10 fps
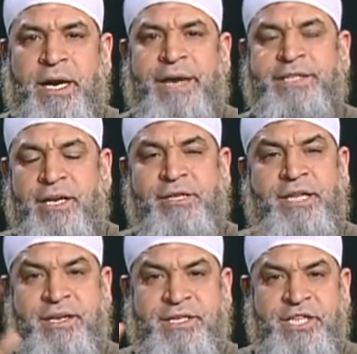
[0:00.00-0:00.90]
I tell you
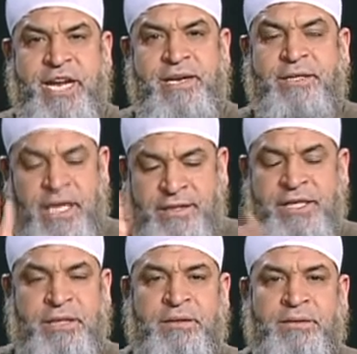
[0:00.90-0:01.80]
that there is Jannah, done
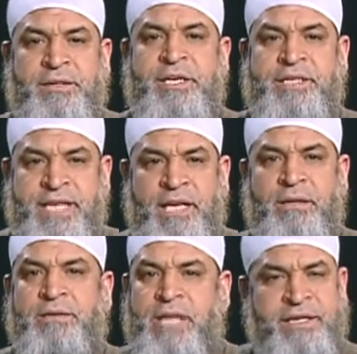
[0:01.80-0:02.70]
deal. There is
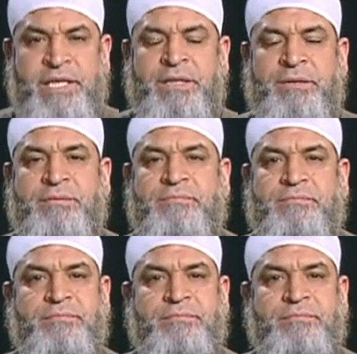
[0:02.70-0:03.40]
hell, done deal.